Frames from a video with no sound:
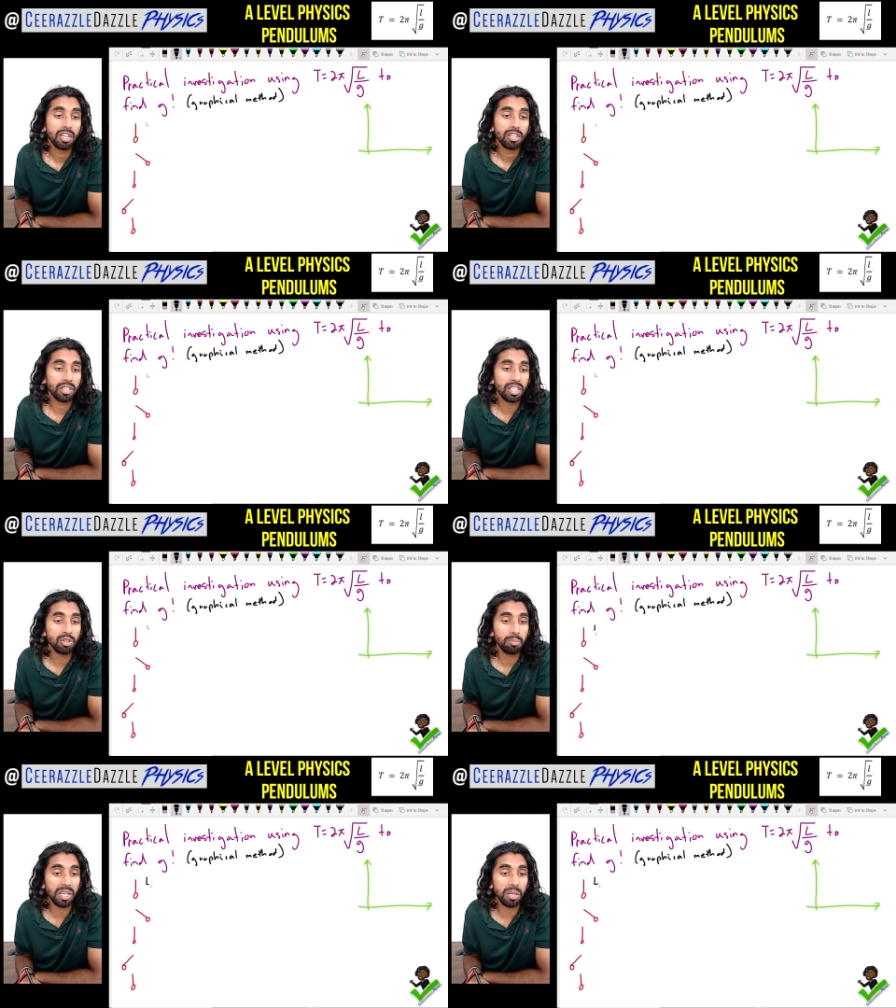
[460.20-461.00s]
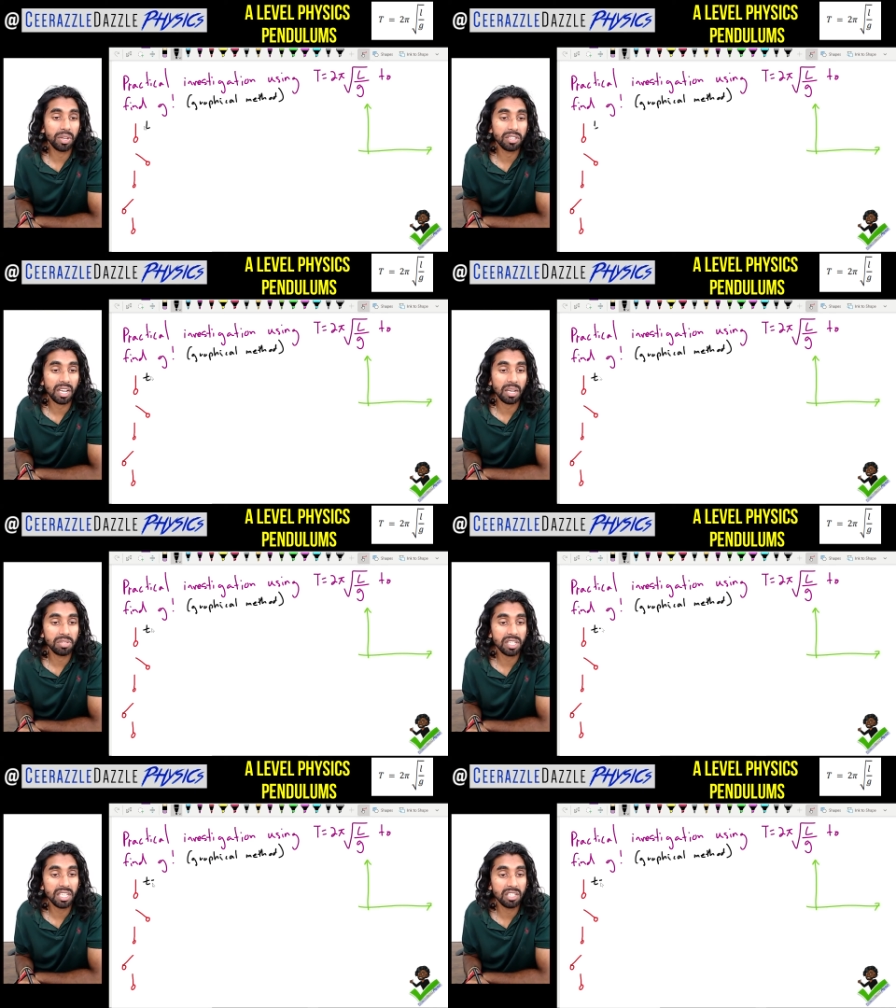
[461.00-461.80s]
So this would be when time
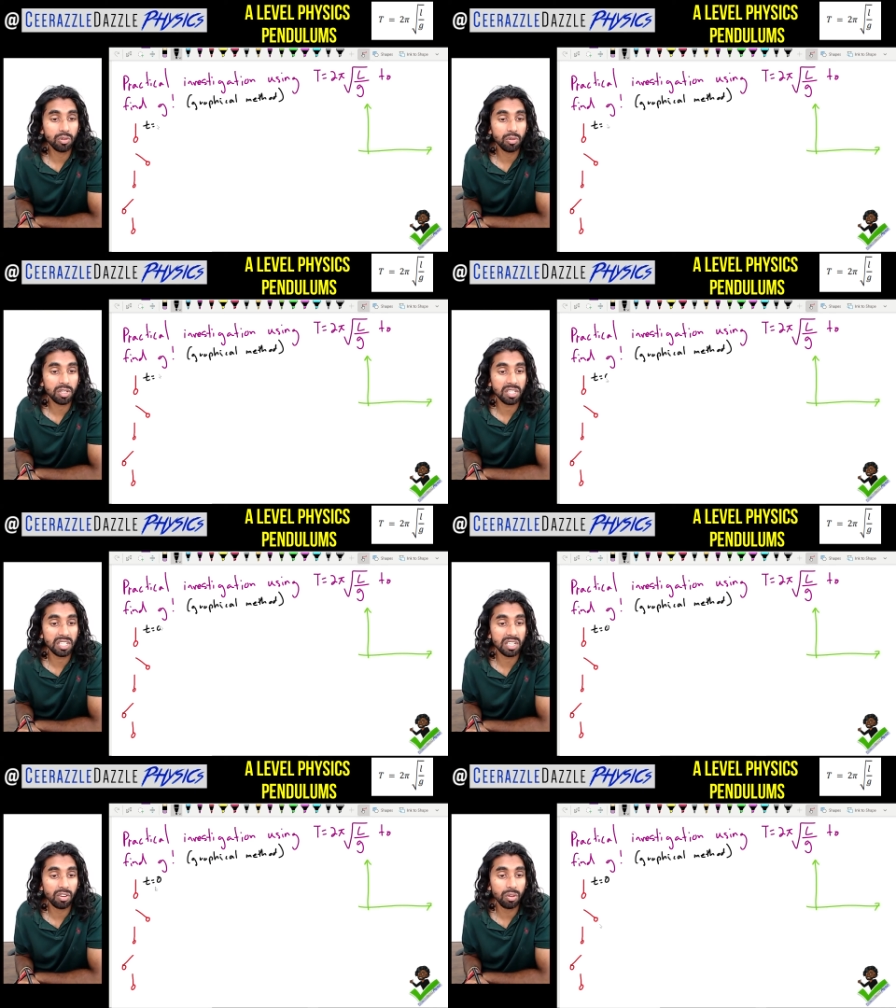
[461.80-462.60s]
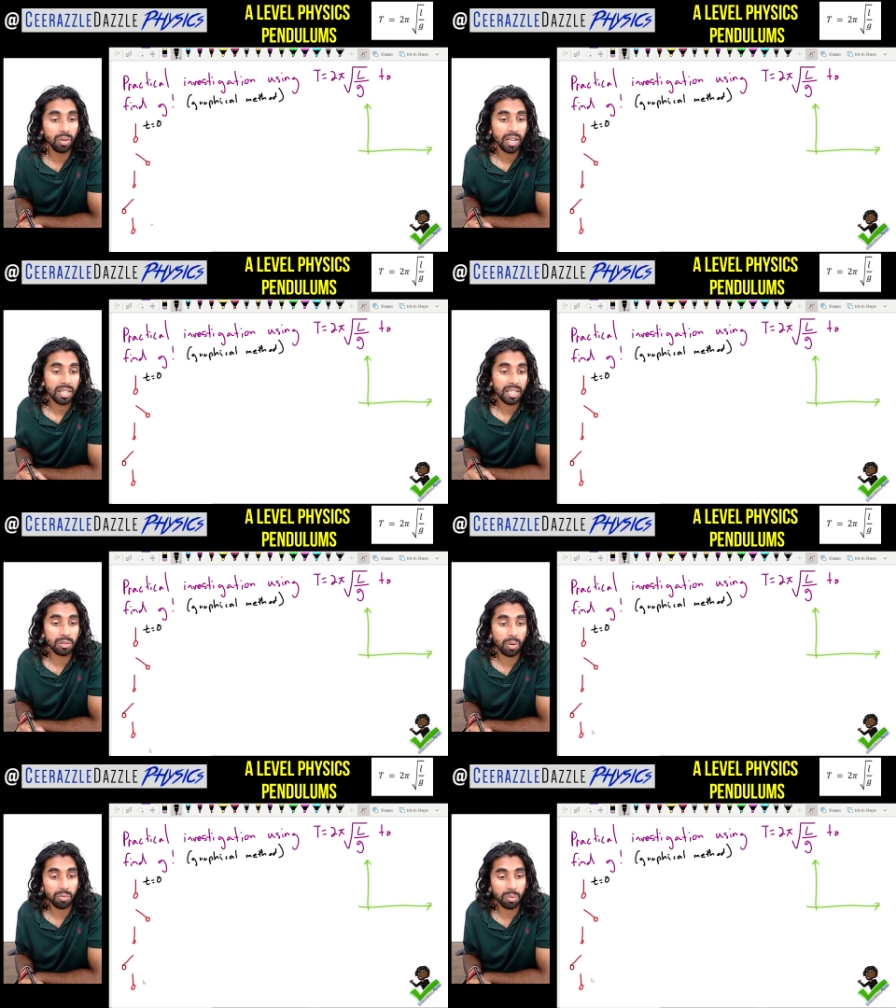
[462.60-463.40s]
t is equal to 0. This
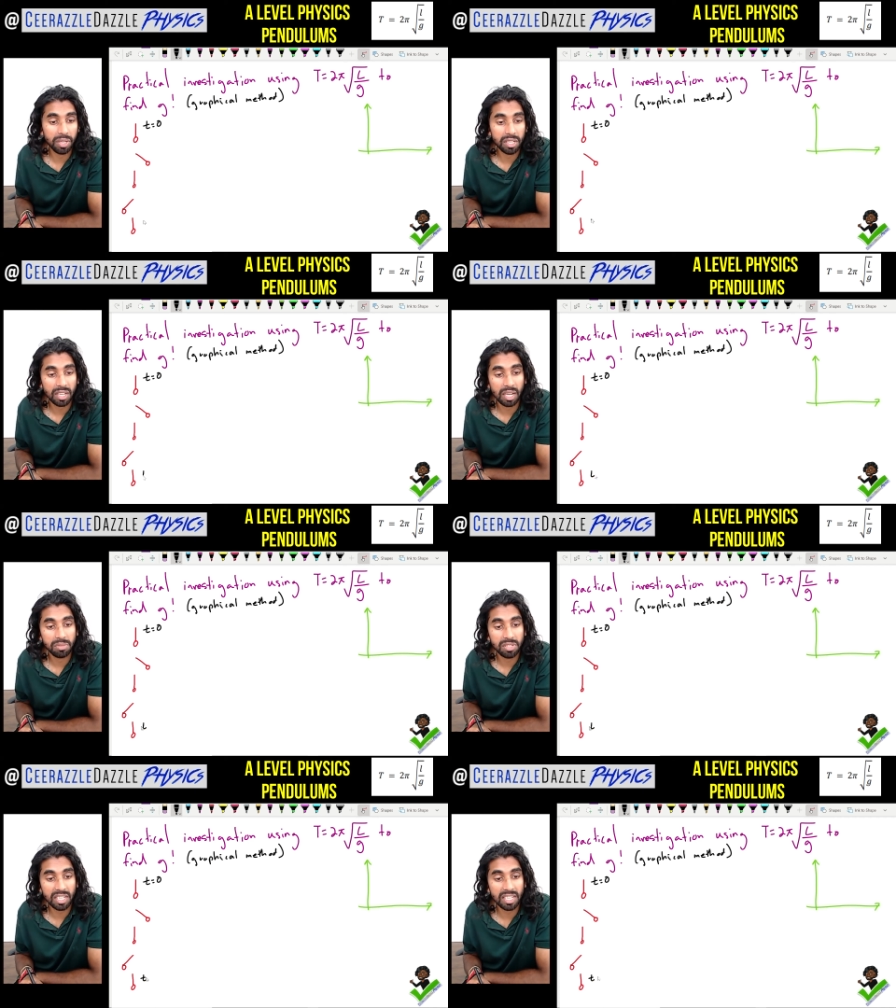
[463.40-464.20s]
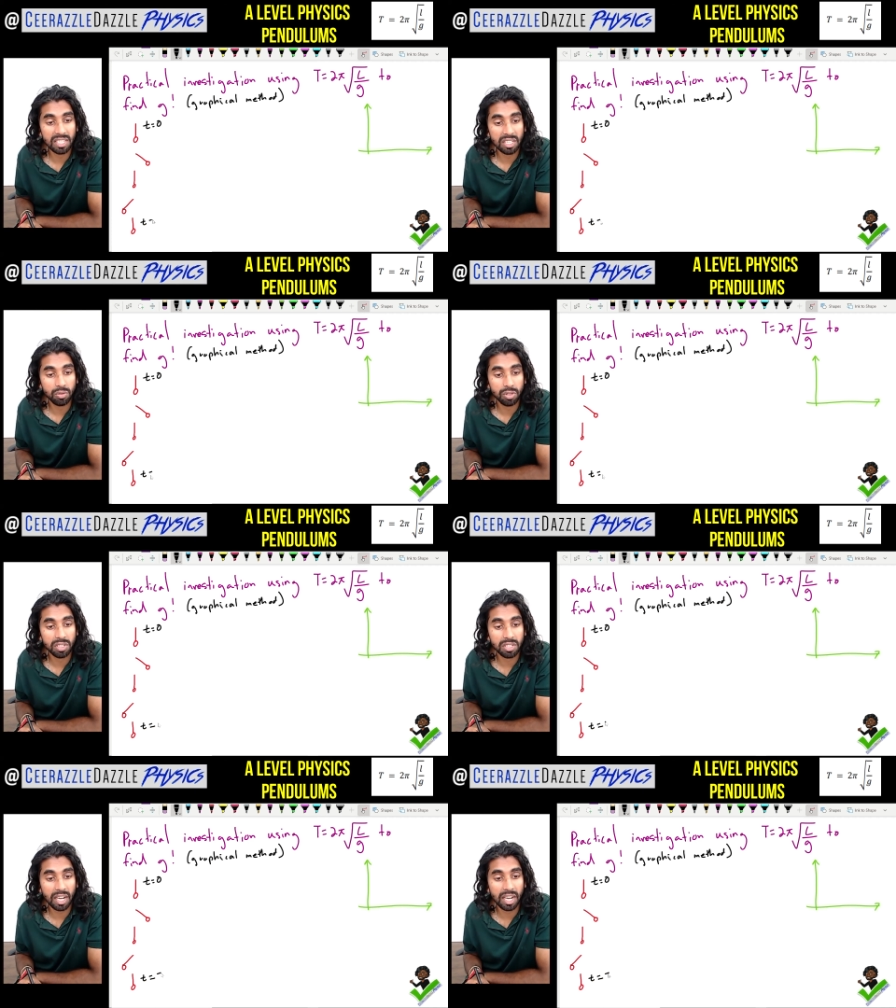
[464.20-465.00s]
one would be time t is equal to the
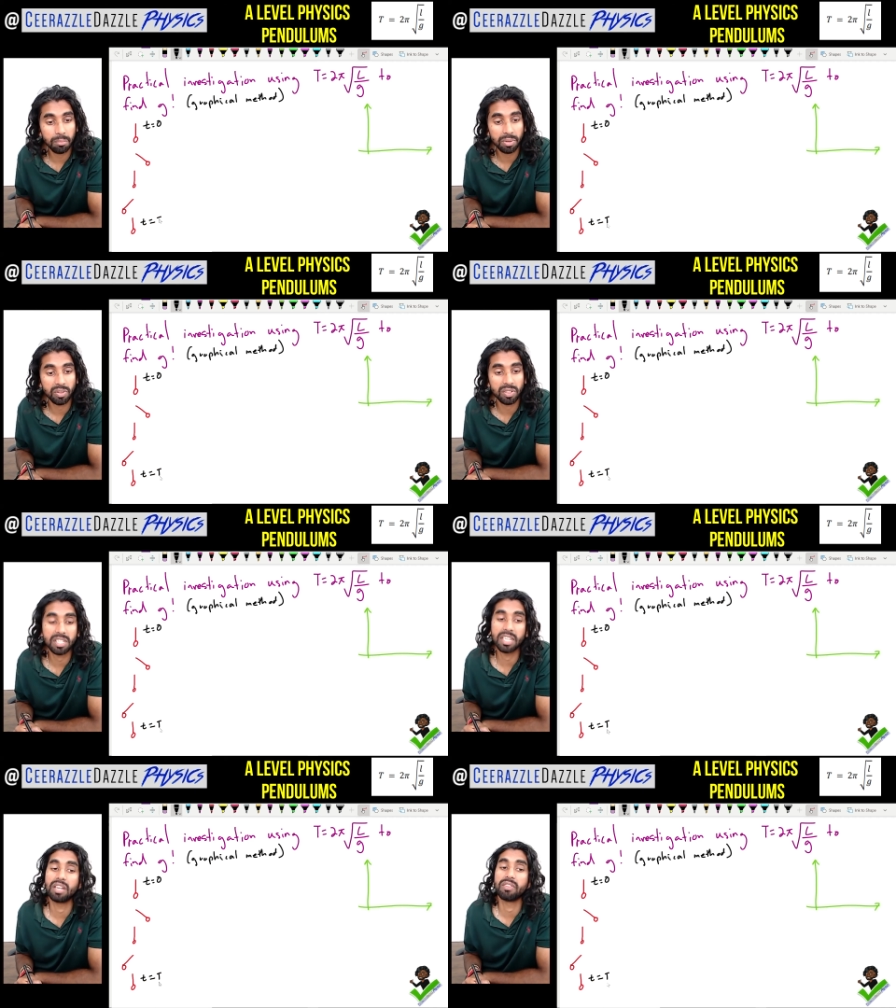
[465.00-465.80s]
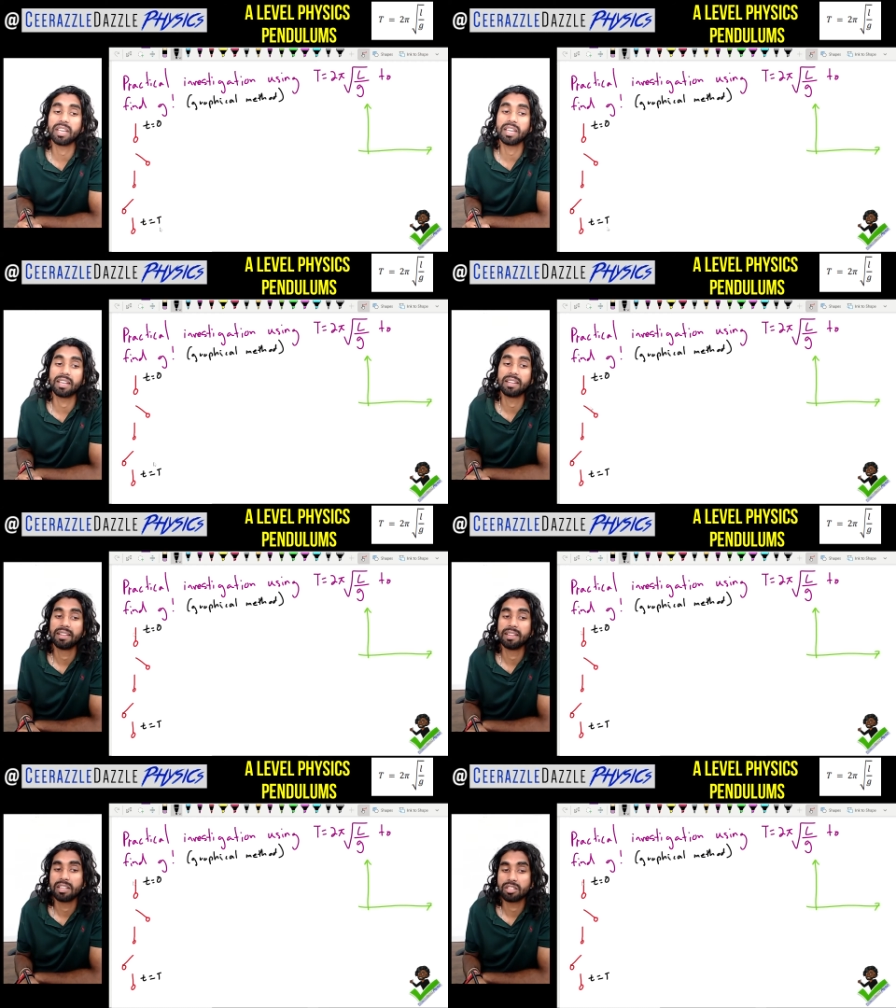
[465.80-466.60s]
time period t over here.
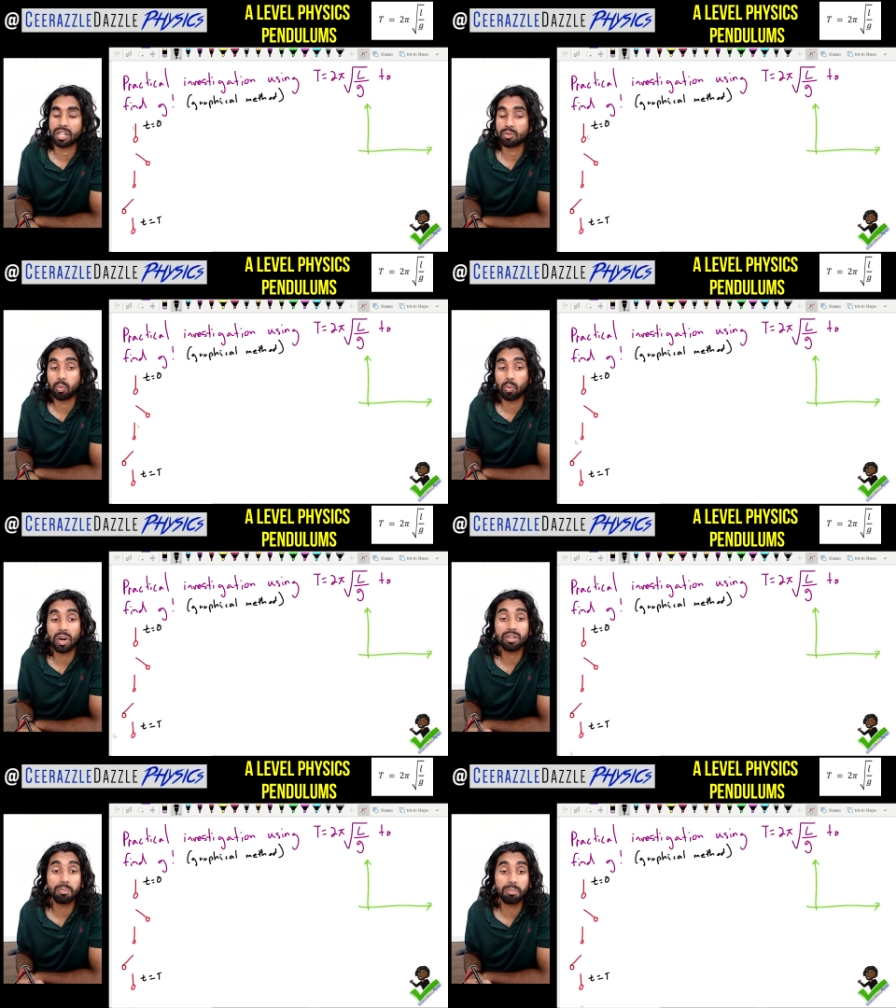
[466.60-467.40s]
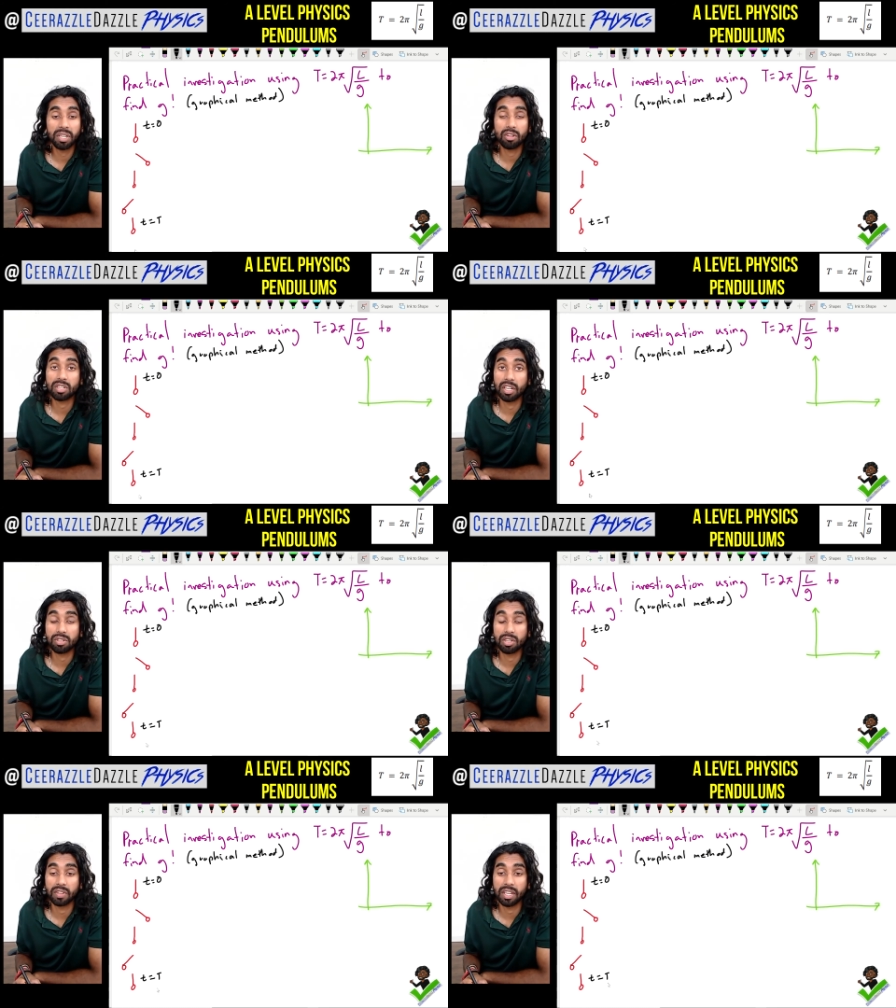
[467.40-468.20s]
So that's one complete
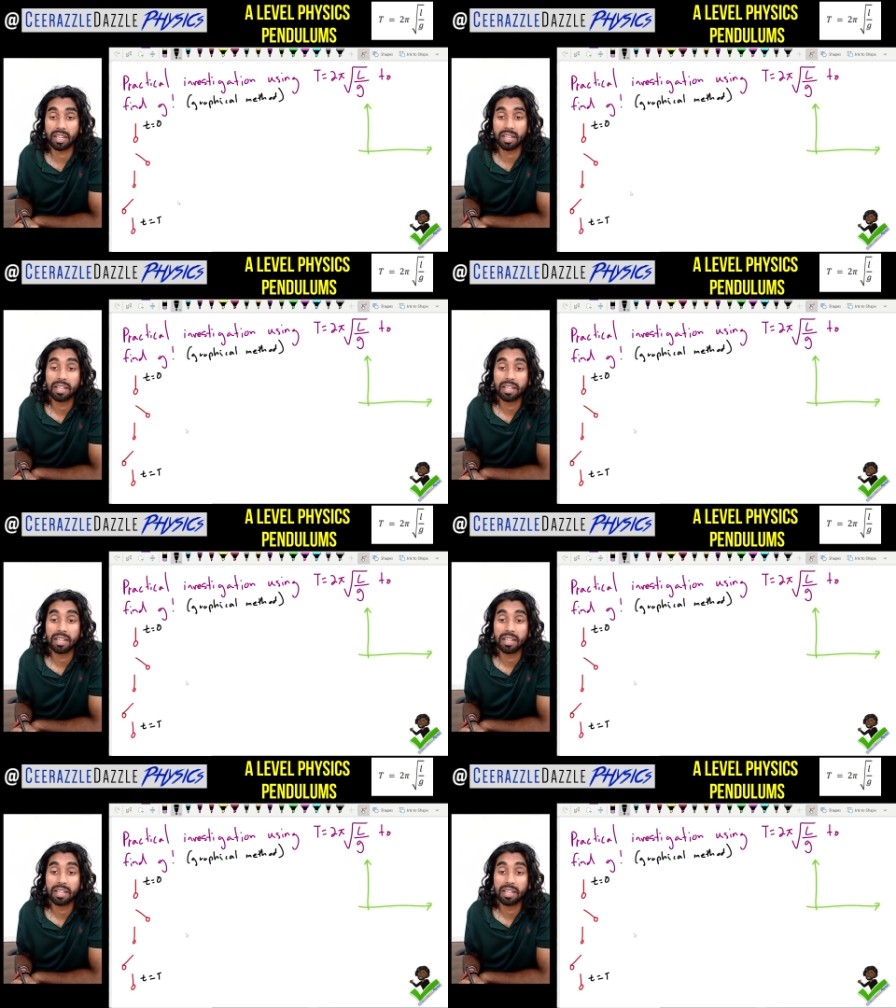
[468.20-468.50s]
oscillation over here.